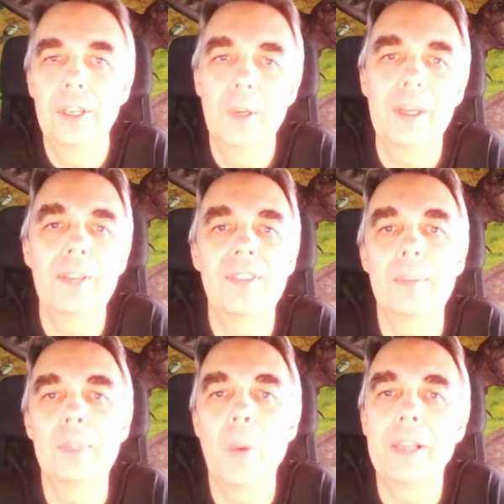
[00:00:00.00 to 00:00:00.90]
you can
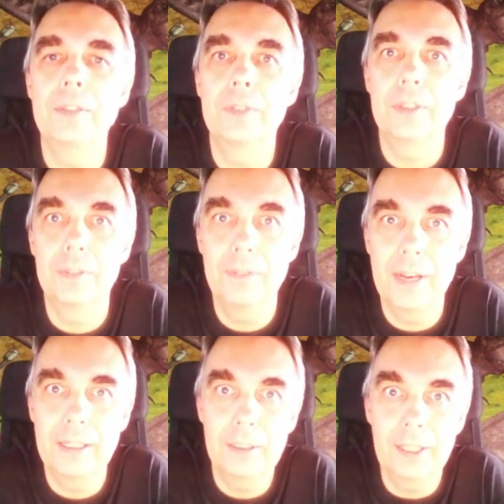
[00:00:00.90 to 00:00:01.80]
simply wait for the
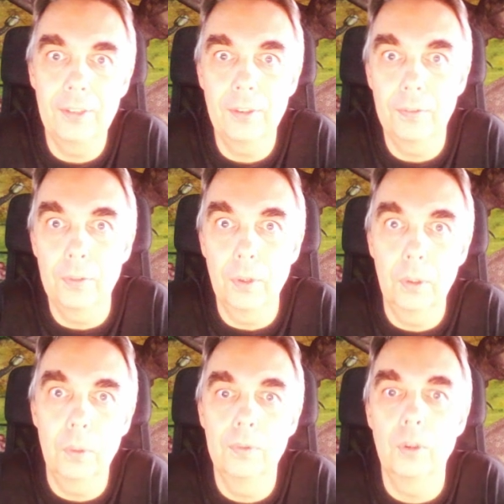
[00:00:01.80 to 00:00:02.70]
final release of
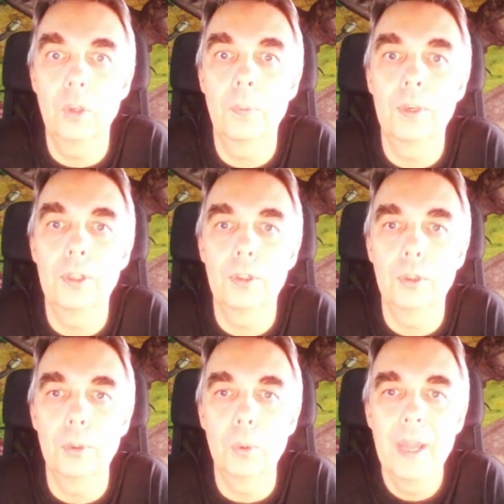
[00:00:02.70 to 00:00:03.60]
Godot
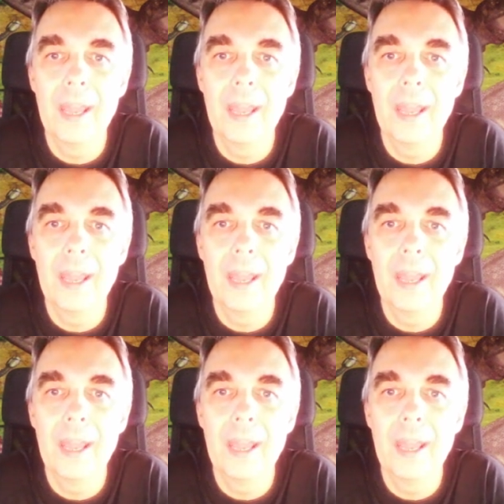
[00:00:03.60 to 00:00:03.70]
4.2,